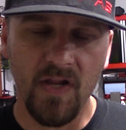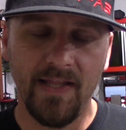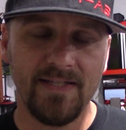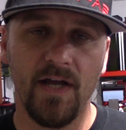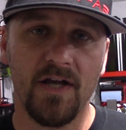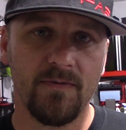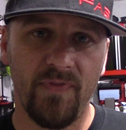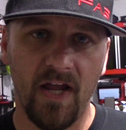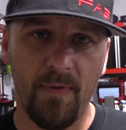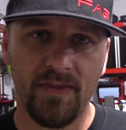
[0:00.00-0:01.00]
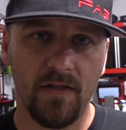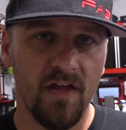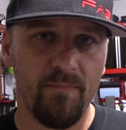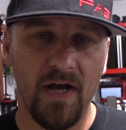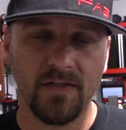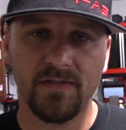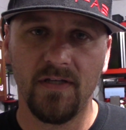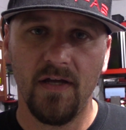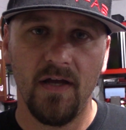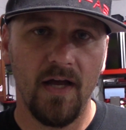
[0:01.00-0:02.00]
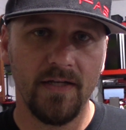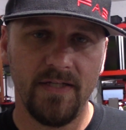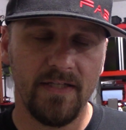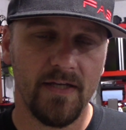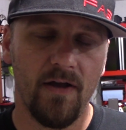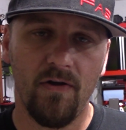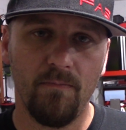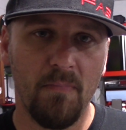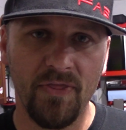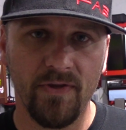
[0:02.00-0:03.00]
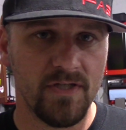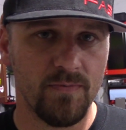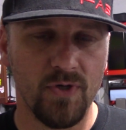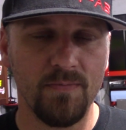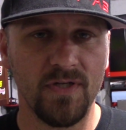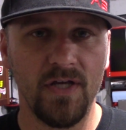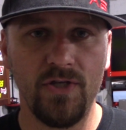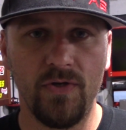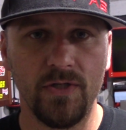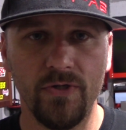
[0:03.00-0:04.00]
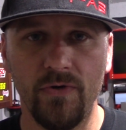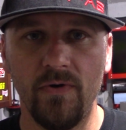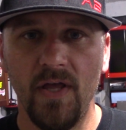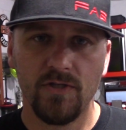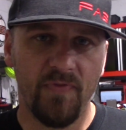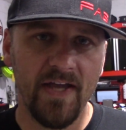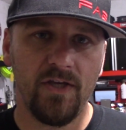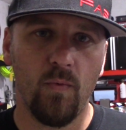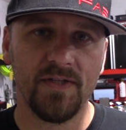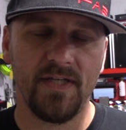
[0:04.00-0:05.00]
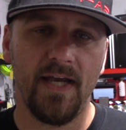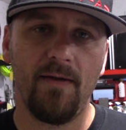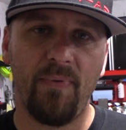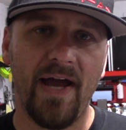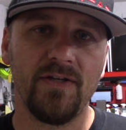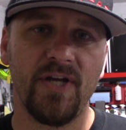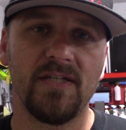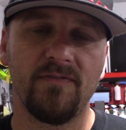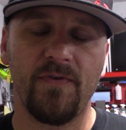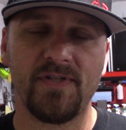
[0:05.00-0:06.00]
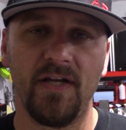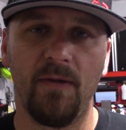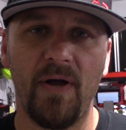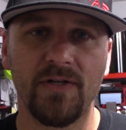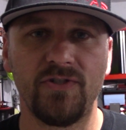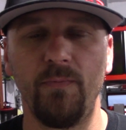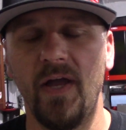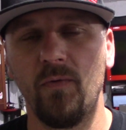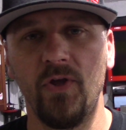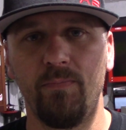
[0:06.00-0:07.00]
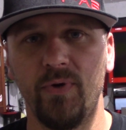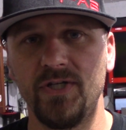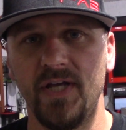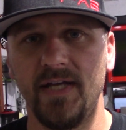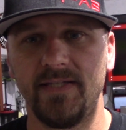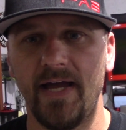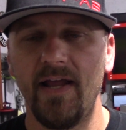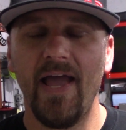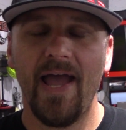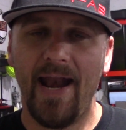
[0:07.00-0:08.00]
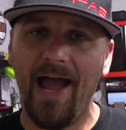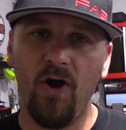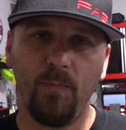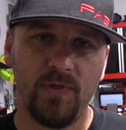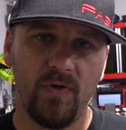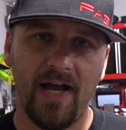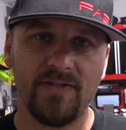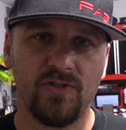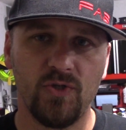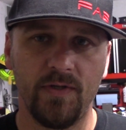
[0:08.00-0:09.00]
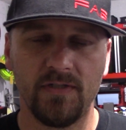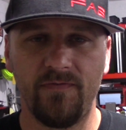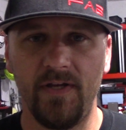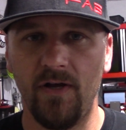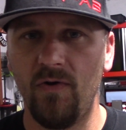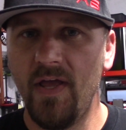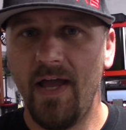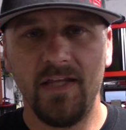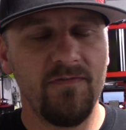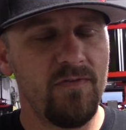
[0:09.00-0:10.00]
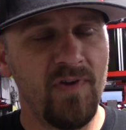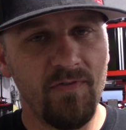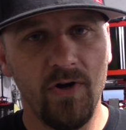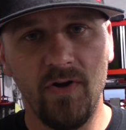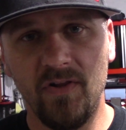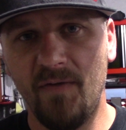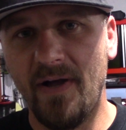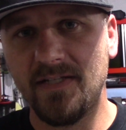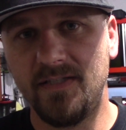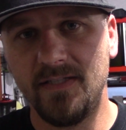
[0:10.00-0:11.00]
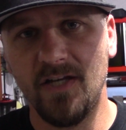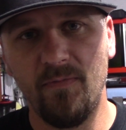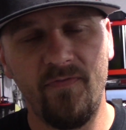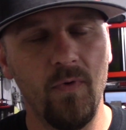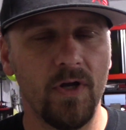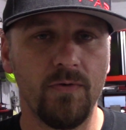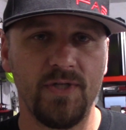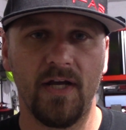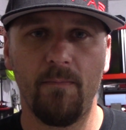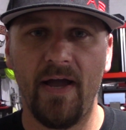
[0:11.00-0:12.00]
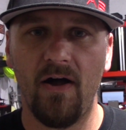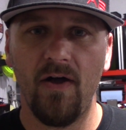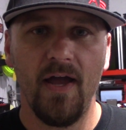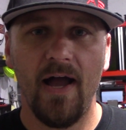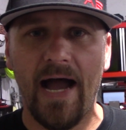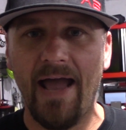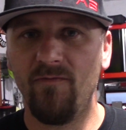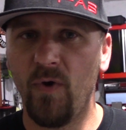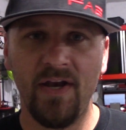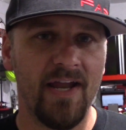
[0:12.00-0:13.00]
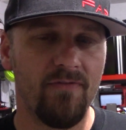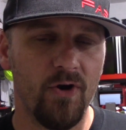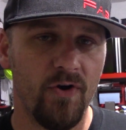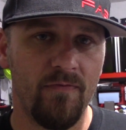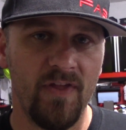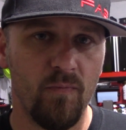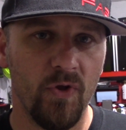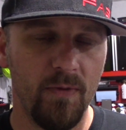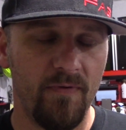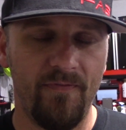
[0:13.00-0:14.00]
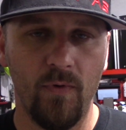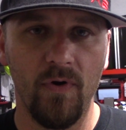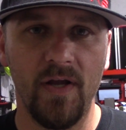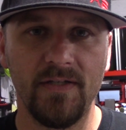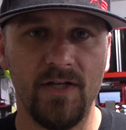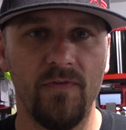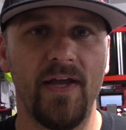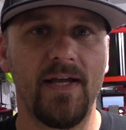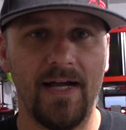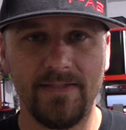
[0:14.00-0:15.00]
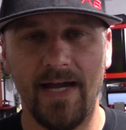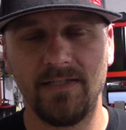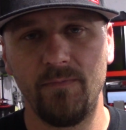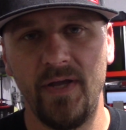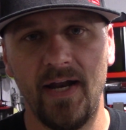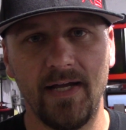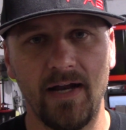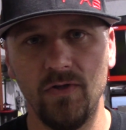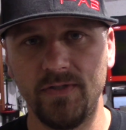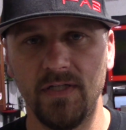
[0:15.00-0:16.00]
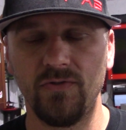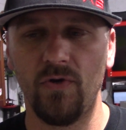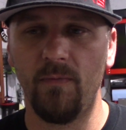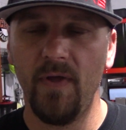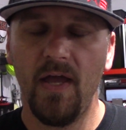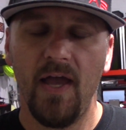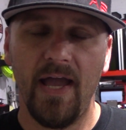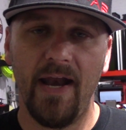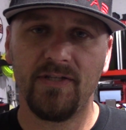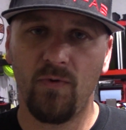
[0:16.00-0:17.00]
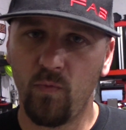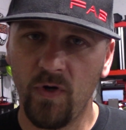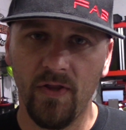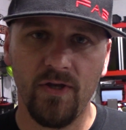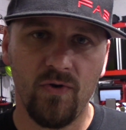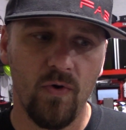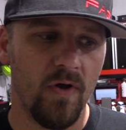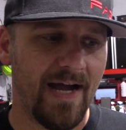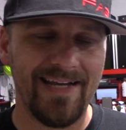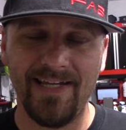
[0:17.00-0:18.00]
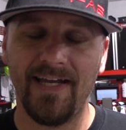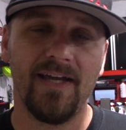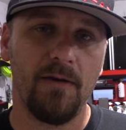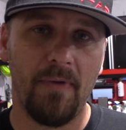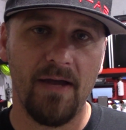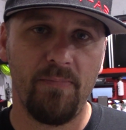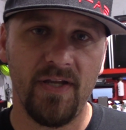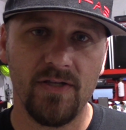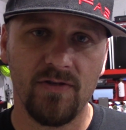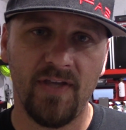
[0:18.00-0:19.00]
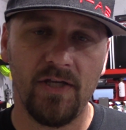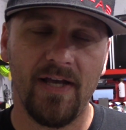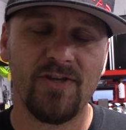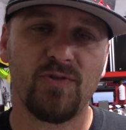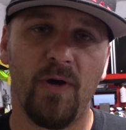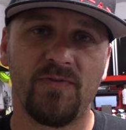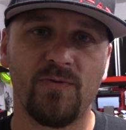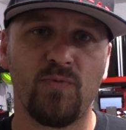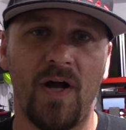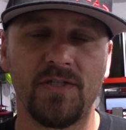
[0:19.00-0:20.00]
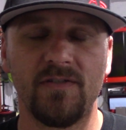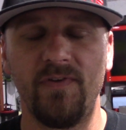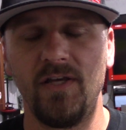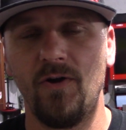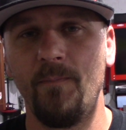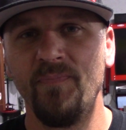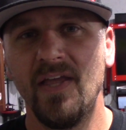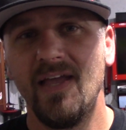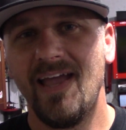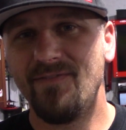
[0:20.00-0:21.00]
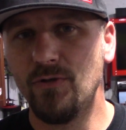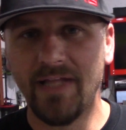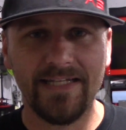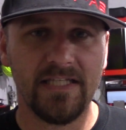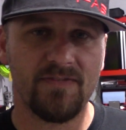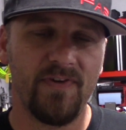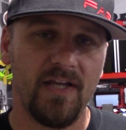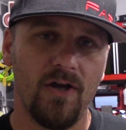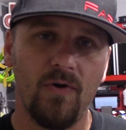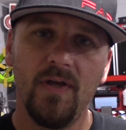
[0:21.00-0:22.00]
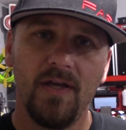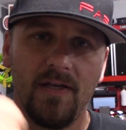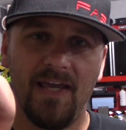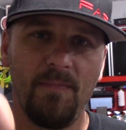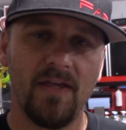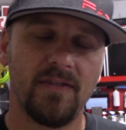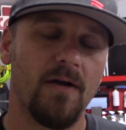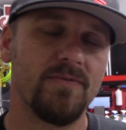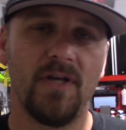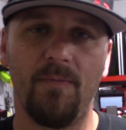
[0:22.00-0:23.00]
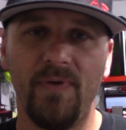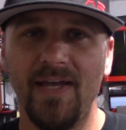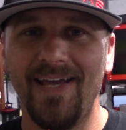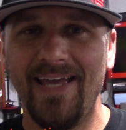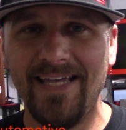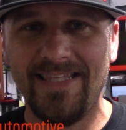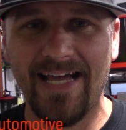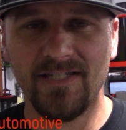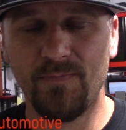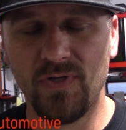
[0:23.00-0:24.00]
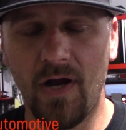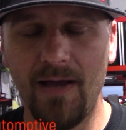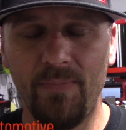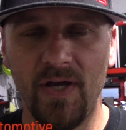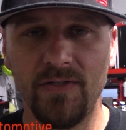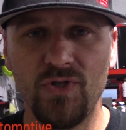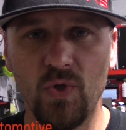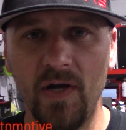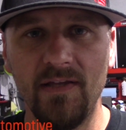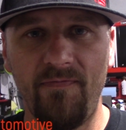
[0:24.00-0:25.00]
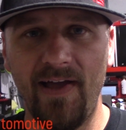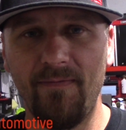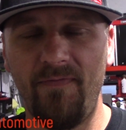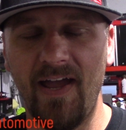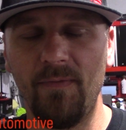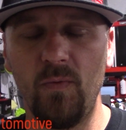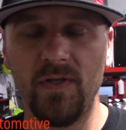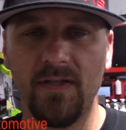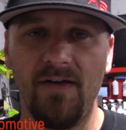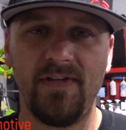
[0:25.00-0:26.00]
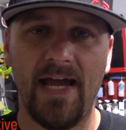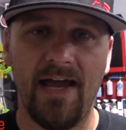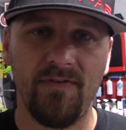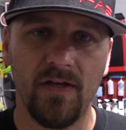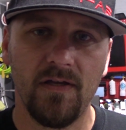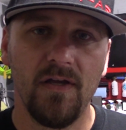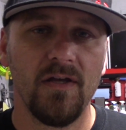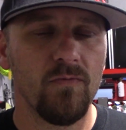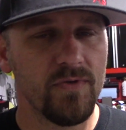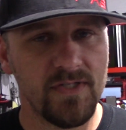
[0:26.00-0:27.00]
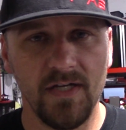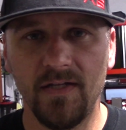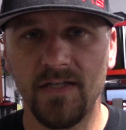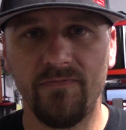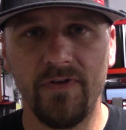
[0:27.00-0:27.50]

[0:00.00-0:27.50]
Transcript: And that's the awesome thing about the Glovebox uh, detail monthly subscription that you can do. So thank you once again, Brad and Jason, for sending the box to me. I really appreciate that. And I hope you guys enjoyed this video. And if you've never heard of Glovebox Detail before, go check them out. I have never heard of them really before until they contacted me and I kind of looked into them. And it's a really cool idea in my opinion. So thank you guys so much for watching this video. If you like this video, give me a thumbs up, hit that subscribe button, join the Fab family. We'd love to have you and we'll see you in the next